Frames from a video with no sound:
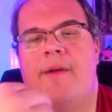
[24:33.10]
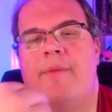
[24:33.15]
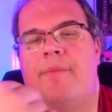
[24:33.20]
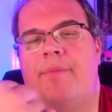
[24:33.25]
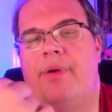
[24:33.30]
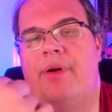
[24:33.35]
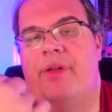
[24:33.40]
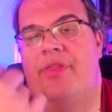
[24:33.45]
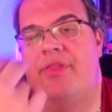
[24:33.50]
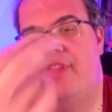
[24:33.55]

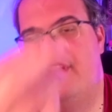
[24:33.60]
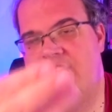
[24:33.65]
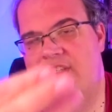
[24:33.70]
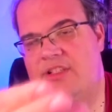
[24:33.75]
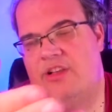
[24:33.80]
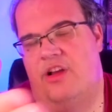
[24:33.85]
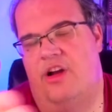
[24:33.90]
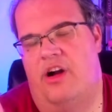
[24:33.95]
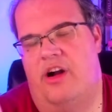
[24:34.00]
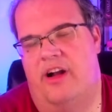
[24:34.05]
But this
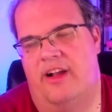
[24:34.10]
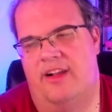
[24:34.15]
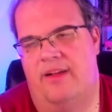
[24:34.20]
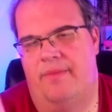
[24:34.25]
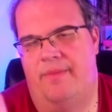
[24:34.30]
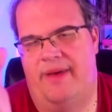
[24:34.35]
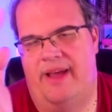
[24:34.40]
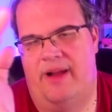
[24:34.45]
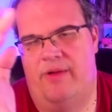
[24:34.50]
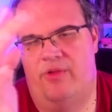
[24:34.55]
card
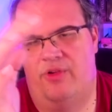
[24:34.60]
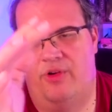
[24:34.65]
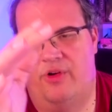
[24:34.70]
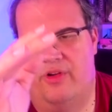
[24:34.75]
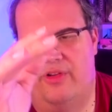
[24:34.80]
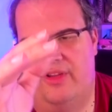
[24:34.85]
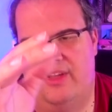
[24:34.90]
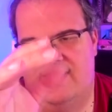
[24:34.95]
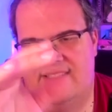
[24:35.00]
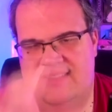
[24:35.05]
combined with all
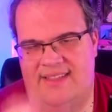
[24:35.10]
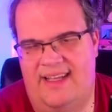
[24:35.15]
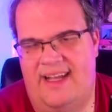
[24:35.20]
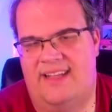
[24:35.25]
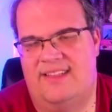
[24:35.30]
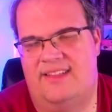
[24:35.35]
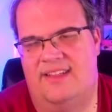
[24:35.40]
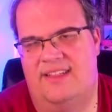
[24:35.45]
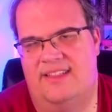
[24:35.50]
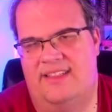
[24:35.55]
the
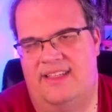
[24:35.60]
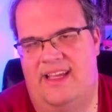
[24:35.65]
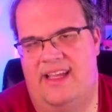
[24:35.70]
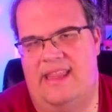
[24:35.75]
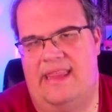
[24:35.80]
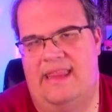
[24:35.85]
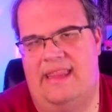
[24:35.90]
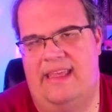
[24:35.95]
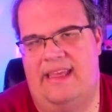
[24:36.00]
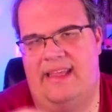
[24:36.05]
assassins
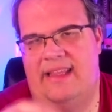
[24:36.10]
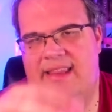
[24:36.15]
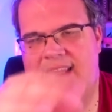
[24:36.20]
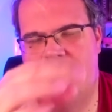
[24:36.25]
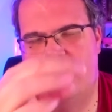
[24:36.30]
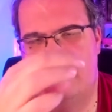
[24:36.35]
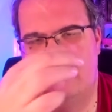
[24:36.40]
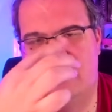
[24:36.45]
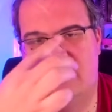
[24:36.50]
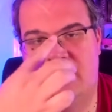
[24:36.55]
in the
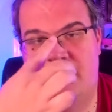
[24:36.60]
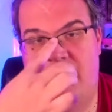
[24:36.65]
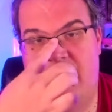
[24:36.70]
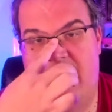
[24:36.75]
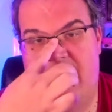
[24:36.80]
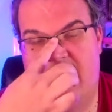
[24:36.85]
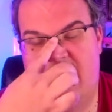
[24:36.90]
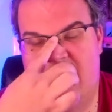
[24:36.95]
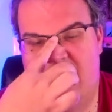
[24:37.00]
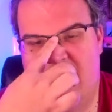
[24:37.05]
Nemesis
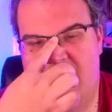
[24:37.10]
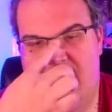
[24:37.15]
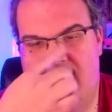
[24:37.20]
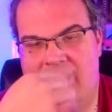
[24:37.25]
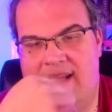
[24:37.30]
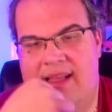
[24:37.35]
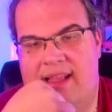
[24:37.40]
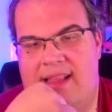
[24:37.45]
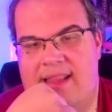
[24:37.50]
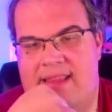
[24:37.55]
pack
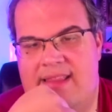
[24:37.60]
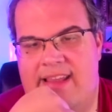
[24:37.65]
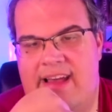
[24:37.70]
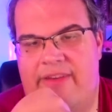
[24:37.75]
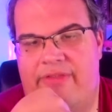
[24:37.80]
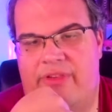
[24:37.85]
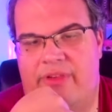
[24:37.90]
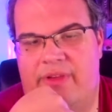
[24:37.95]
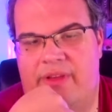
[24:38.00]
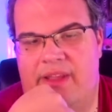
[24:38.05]

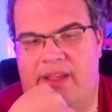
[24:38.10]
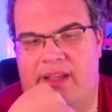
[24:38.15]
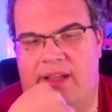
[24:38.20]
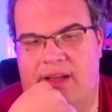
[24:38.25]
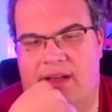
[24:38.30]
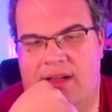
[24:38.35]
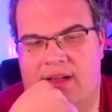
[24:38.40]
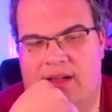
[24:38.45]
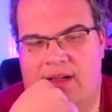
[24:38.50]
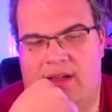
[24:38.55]
definitely
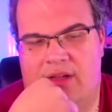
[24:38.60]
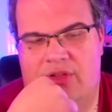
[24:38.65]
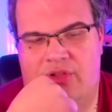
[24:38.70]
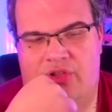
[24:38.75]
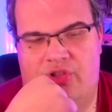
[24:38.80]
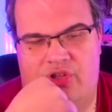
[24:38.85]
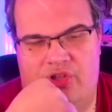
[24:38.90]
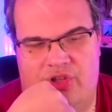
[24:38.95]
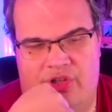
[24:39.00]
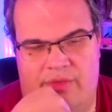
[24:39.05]

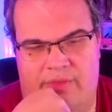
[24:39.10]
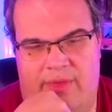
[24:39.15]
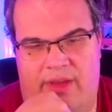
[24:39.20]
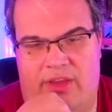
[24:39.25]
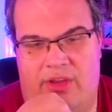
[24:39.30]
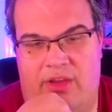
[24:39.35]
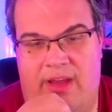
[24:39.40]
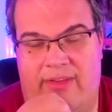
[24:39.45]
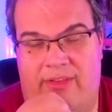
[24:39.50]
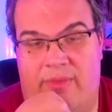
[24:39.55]
make
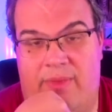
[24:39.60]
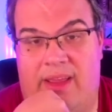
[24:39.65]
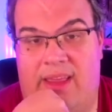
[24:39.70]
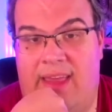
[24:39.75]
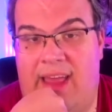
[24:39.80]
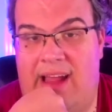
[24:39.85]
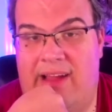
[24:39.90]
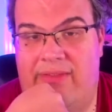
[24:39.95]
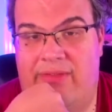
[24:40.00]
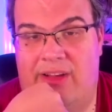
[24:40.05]
you have to be
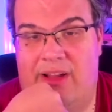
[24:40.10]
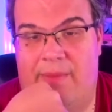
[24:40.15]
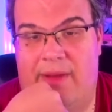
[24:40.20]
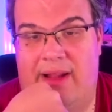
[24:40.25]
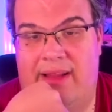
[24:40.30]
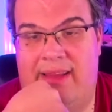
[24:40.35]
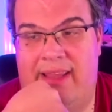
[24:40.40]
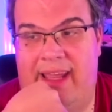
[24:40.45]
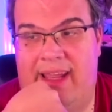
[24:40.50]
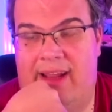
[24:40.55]
careful
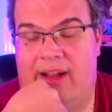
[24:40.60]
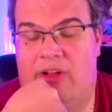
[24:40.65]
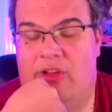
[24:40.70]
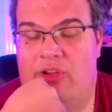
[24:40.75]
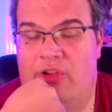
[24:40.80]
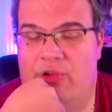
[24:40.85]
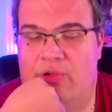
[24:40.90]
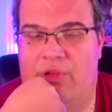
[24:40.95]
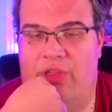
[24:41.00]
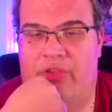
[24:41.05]
about taking
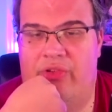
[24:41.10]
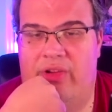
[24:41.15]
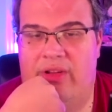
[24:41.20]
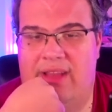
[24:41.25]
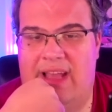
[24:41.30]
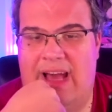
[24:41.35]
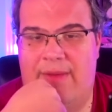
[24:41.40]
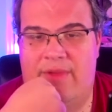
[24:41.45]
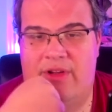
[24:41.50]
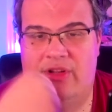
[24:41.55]
2 or 3
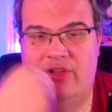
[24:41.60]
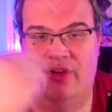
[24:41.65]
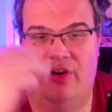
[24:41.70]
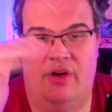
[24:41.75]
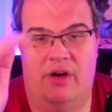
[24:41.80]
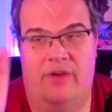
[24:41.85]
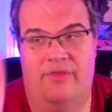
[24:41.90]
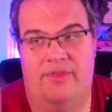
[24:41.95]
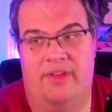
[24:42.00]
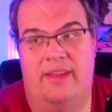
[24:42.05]
damage
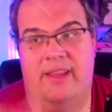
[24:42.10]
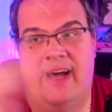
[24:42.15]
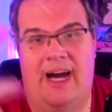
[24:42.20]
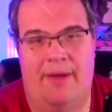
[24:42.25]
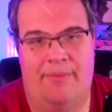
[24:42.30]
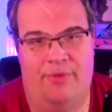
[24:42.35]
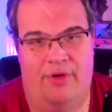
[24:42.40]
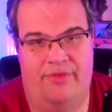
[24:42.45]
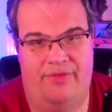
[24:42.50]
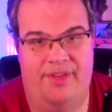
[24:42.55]
off the
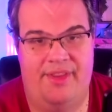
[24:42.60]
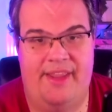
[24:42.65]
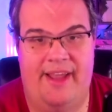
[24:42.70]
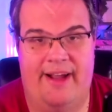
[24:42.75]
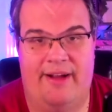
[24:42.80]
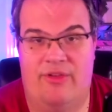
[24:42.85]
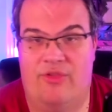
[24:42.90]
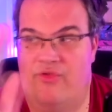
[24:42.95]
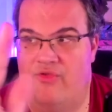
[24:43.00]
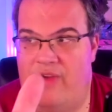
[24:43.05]
top of the
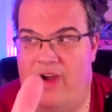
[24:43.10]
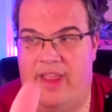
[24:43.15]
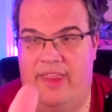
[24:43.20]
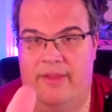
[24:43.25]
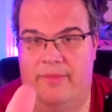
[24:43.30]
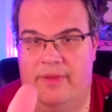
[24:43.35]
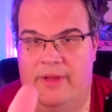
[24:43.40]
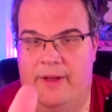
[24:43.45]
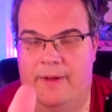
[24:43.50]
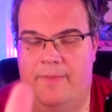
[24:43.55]
deck
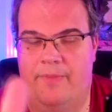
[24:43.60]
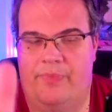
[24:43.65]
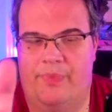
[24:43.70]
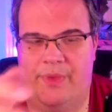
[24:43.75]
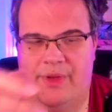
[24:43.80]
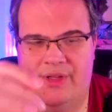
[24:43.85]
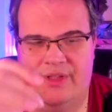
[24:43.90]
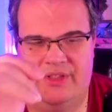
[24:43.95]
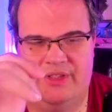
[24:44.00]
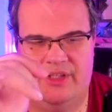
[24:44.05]
randomly.
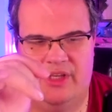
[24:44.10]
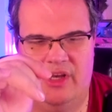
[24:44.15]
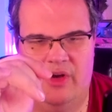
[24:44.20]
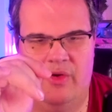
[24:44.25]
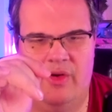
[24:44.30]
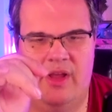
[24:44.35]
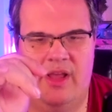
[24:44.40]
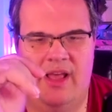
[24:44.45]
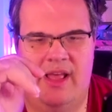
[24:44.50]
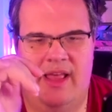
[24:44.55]
So
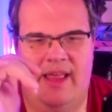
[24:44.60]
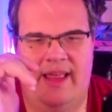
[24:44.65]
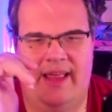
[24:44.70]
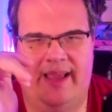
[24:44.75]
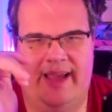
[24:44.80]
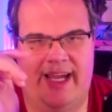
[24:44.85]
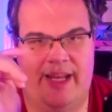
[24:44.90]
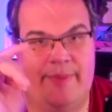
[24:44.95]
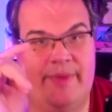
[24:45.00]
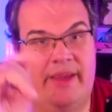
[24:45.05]

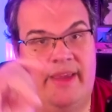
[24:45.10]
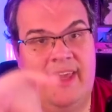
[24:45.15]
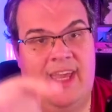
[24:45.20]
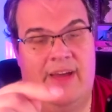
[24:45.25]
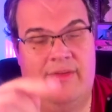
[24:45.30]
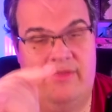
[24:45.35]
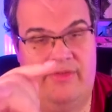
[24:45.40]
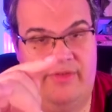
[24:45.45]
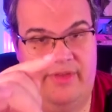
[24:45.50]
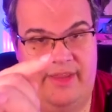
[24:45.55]
gotta be
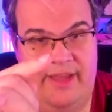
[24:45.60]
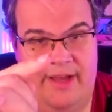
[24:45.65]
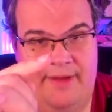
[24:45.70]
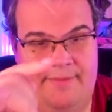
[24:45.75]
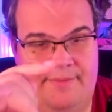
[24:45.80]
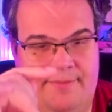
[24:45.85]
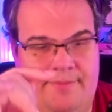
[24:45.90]
careful for that.